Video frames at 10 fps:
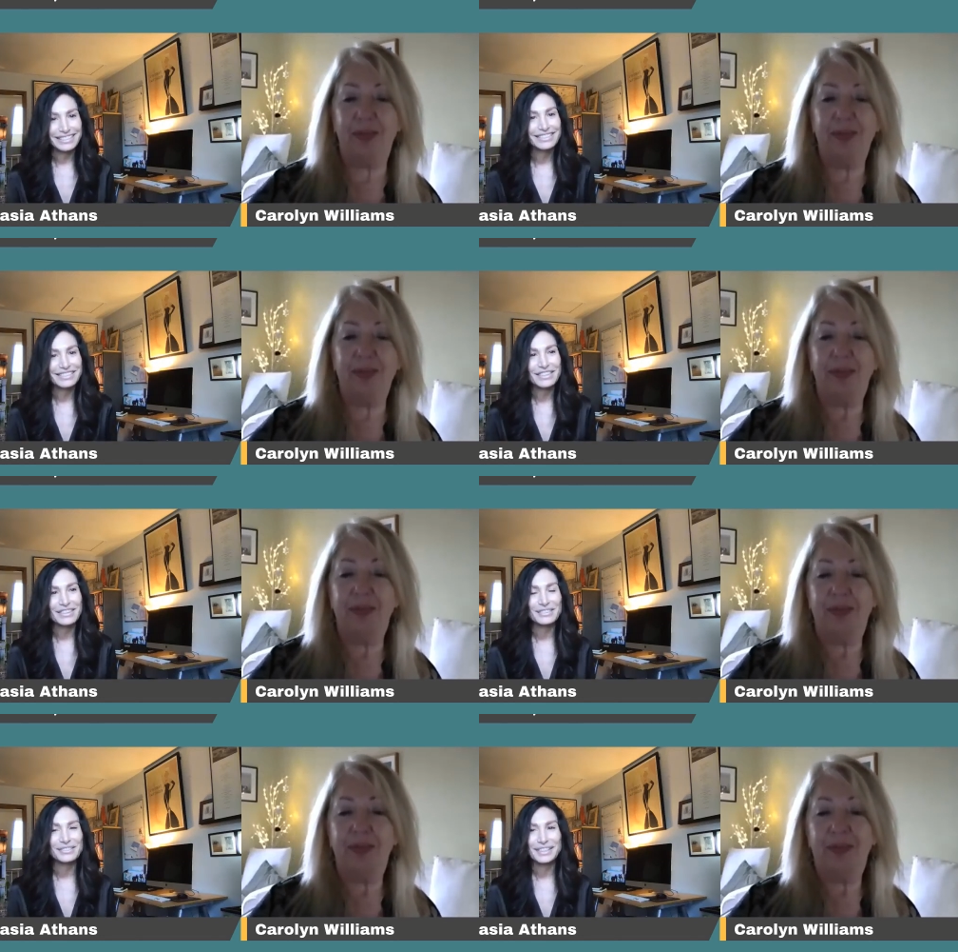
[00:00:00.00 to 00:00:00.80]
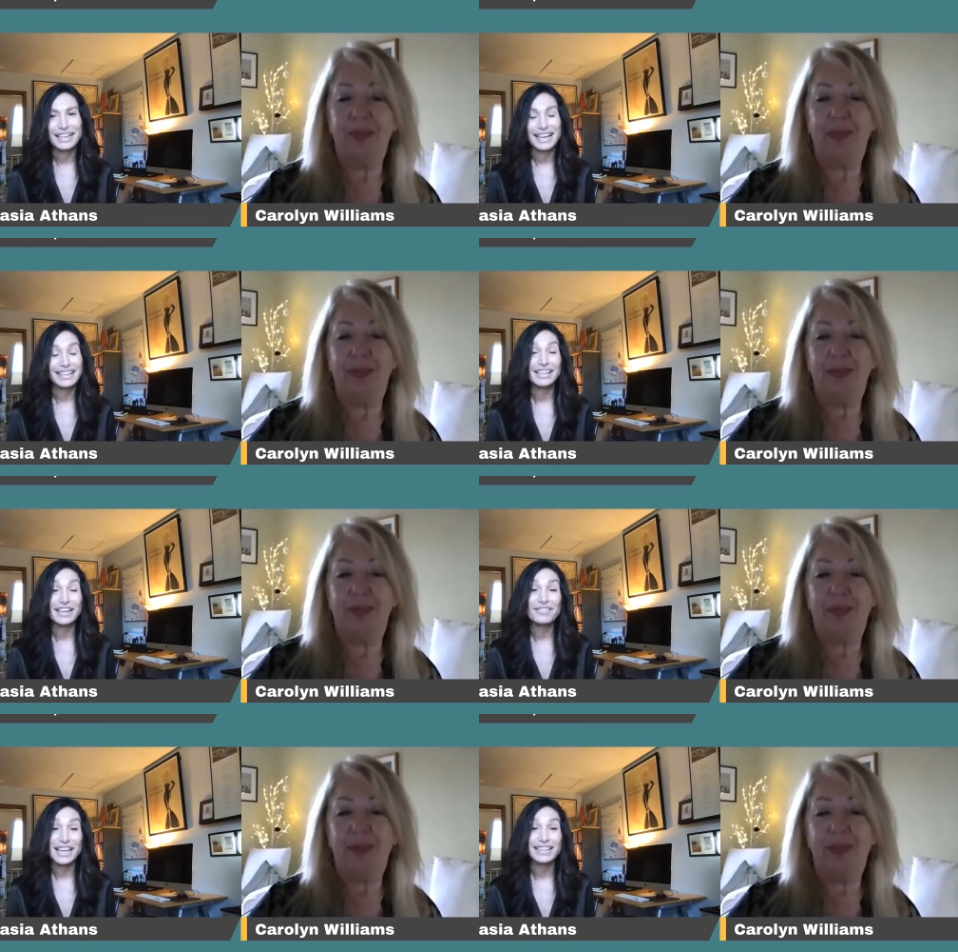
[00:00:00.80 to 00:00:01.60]
Speaker 1: So I
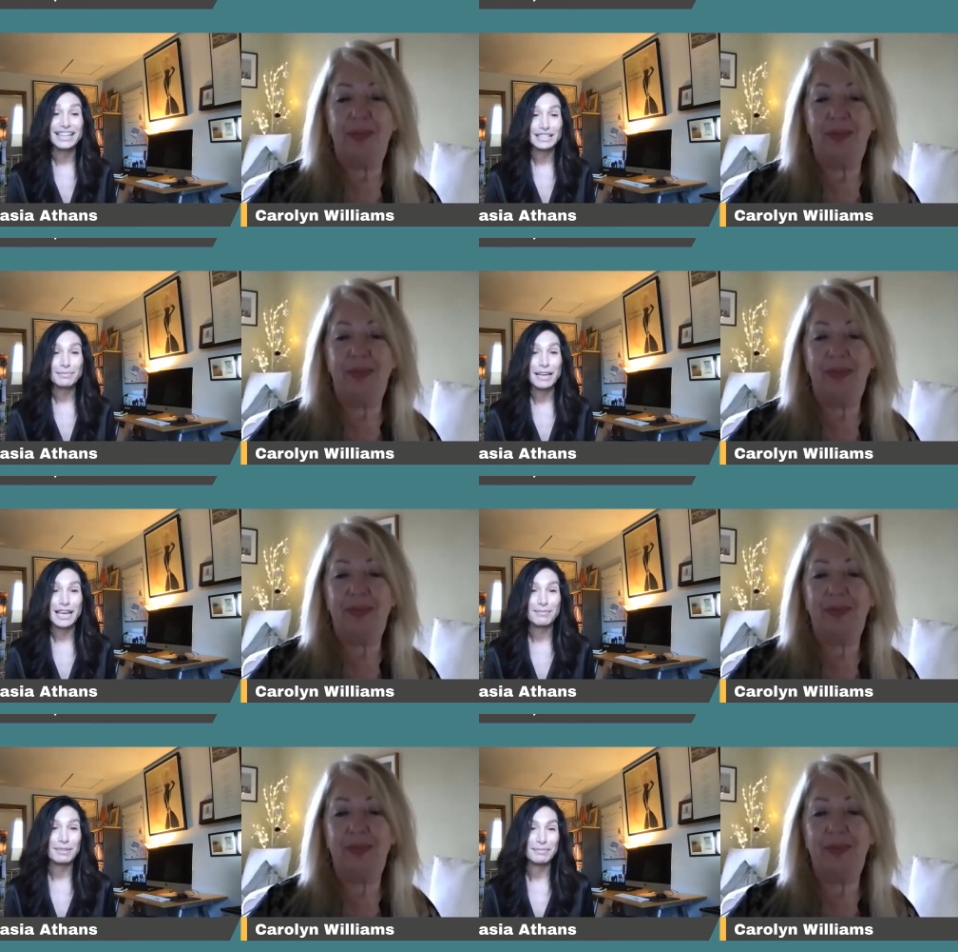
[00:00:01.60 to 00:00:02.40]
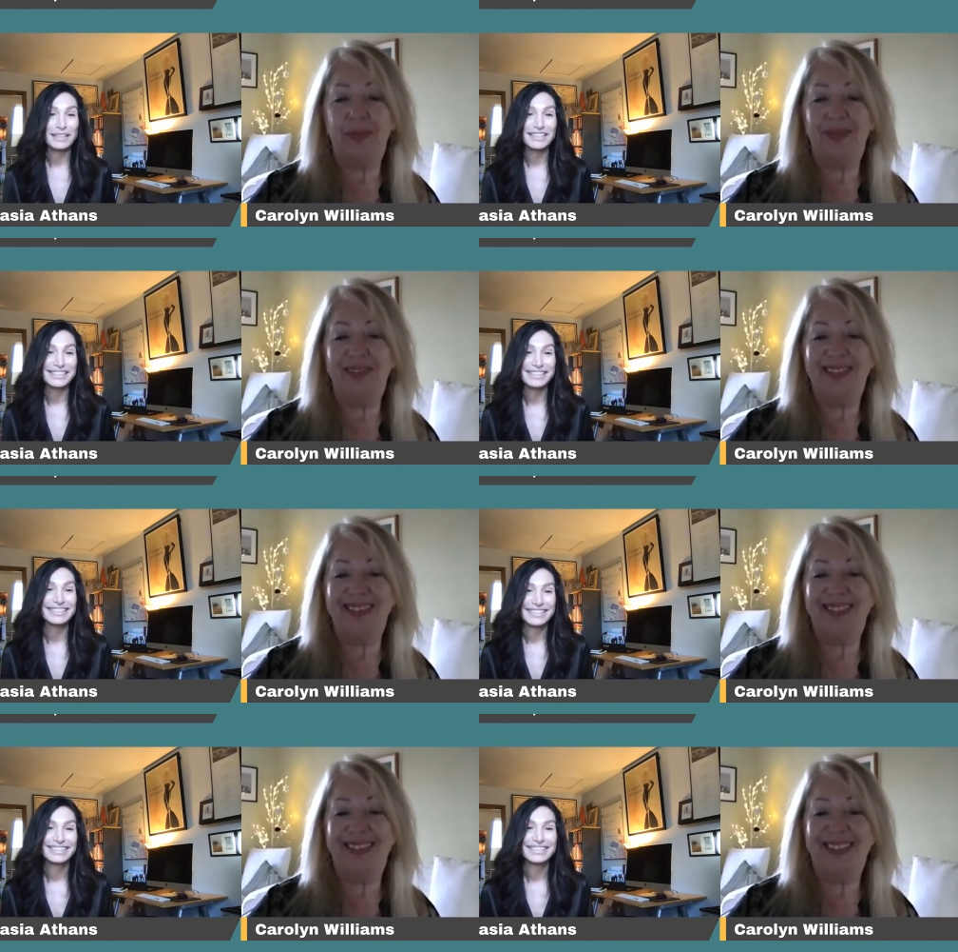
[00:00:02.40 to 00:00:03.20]
love that. That's my happy place.
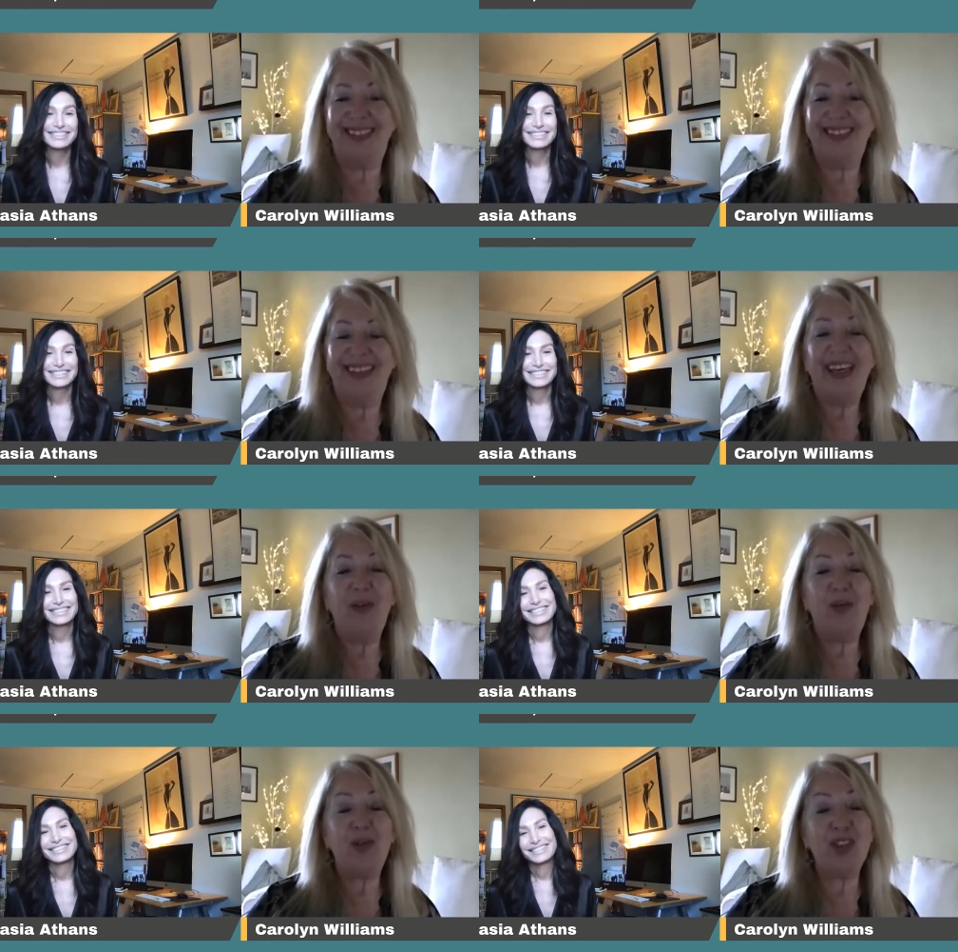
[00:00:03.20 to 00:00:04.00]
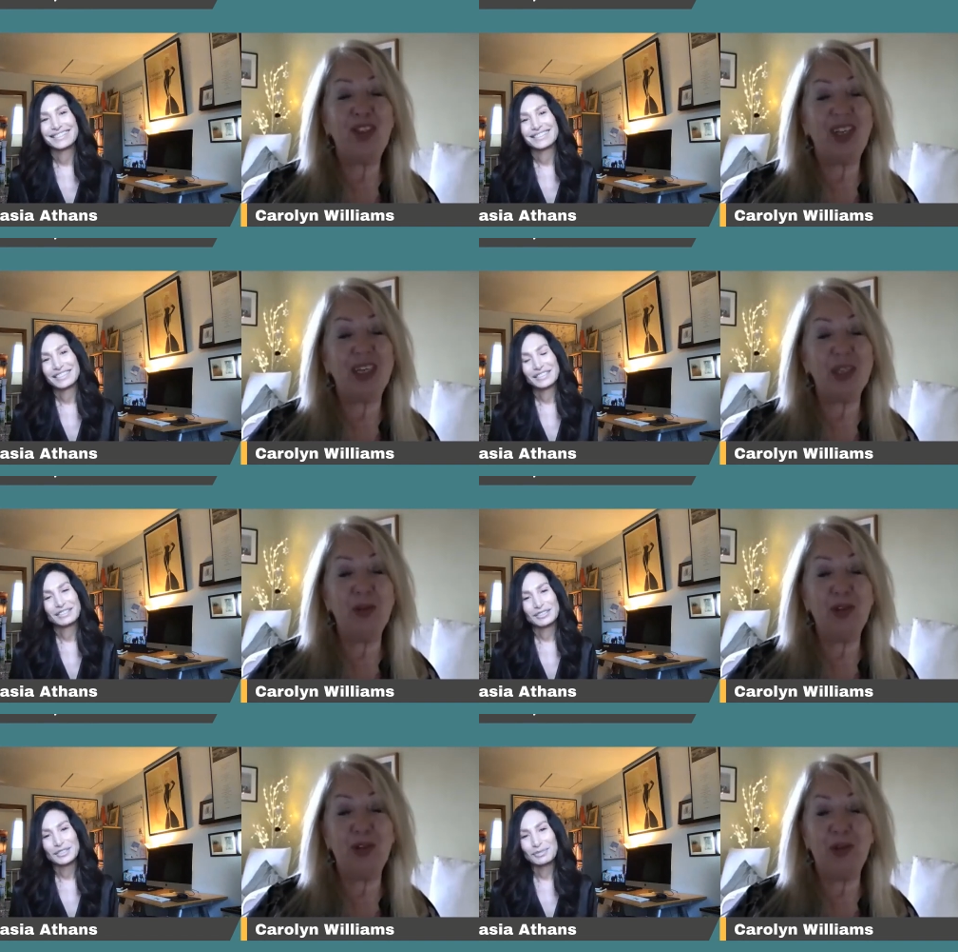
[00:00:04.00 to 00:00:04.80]
Speaker 2: What does your
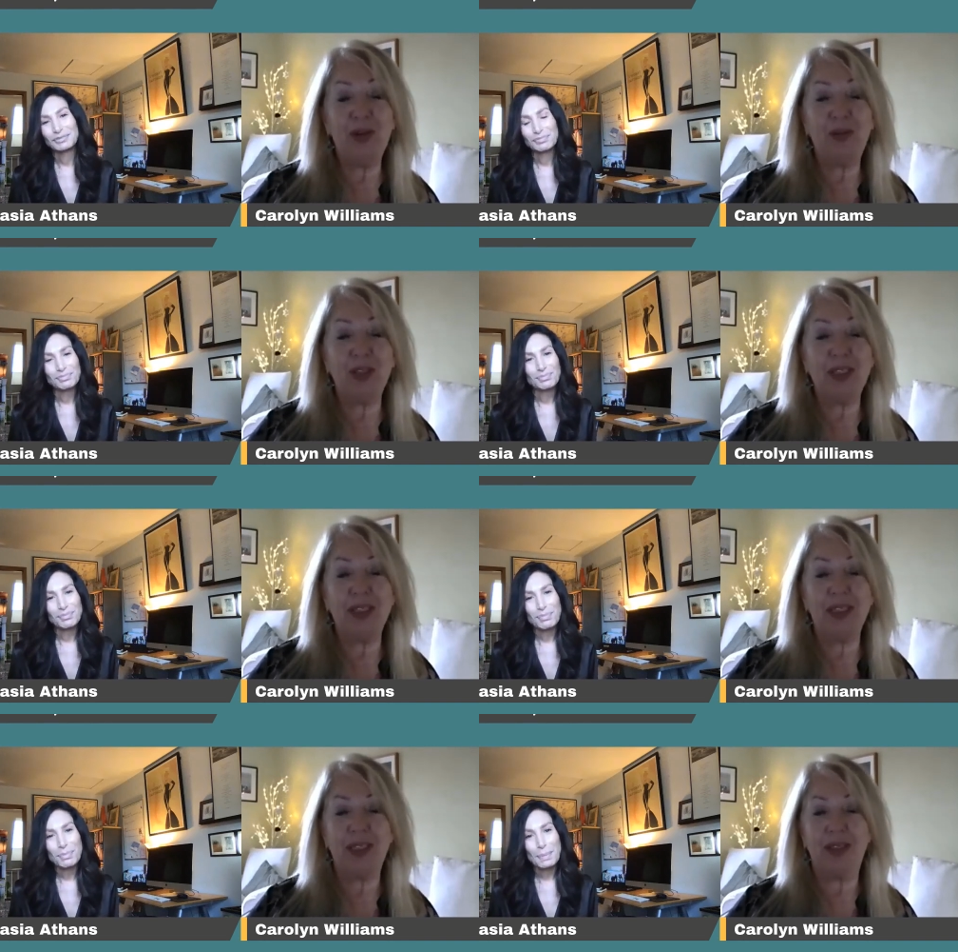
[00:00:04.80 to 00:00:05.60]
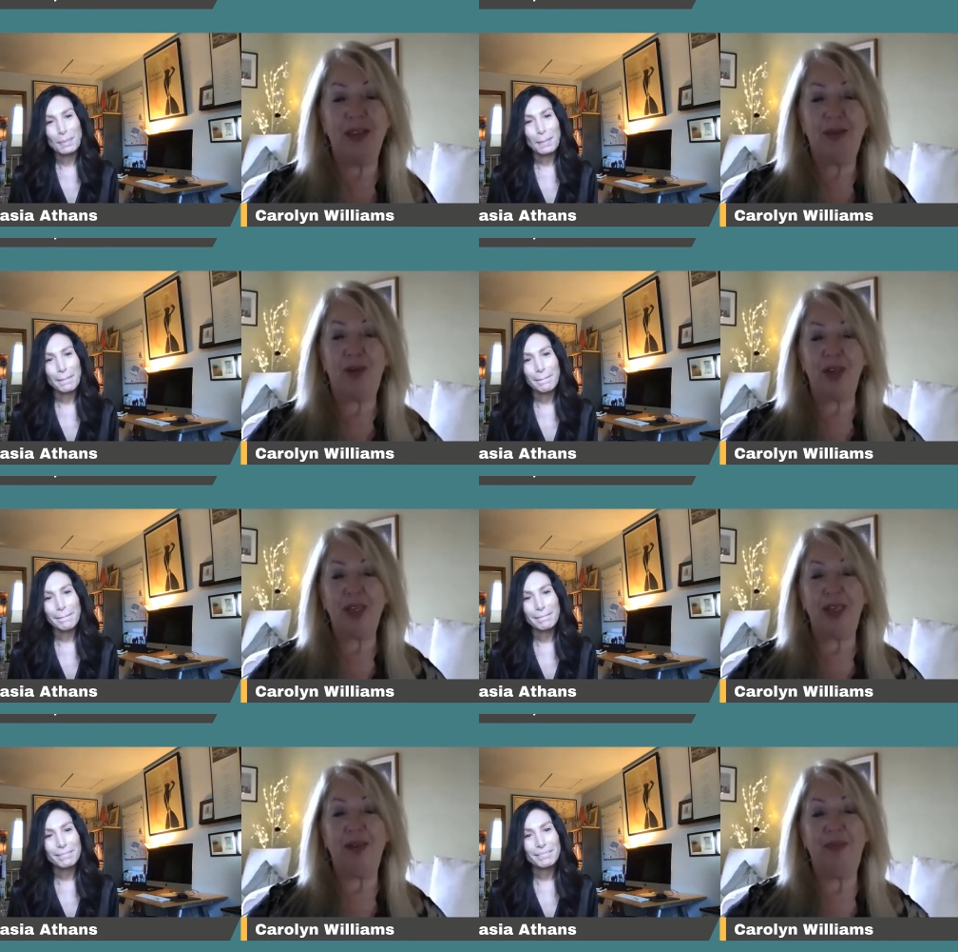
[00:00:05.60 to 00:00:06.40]
husband do? What's his
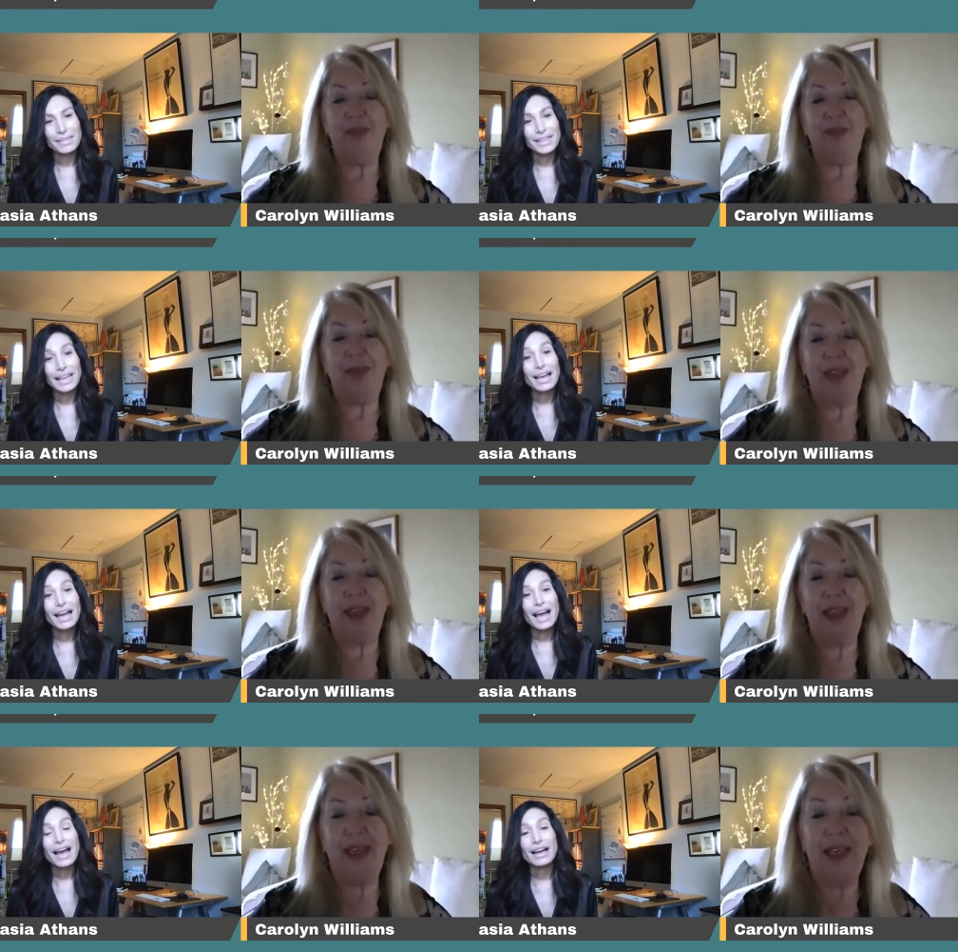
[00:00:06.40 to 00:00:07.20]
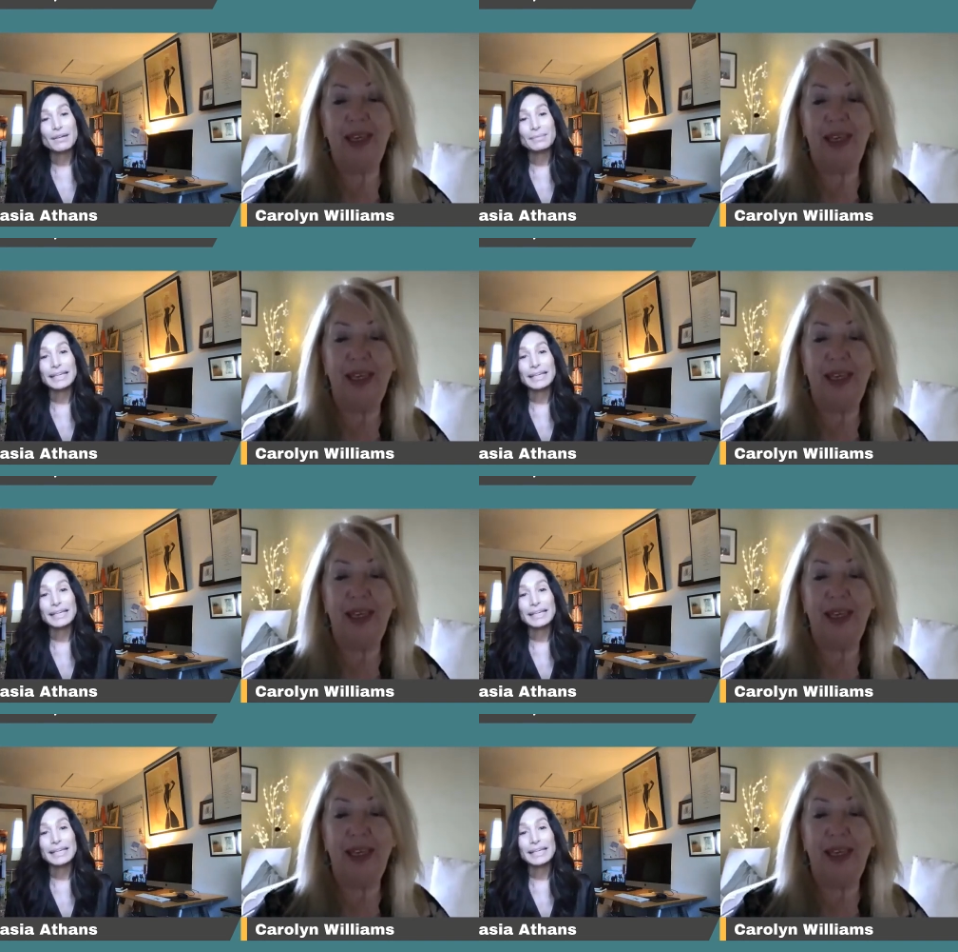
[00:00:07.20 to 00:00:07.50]
work?
Speaker 1: Um,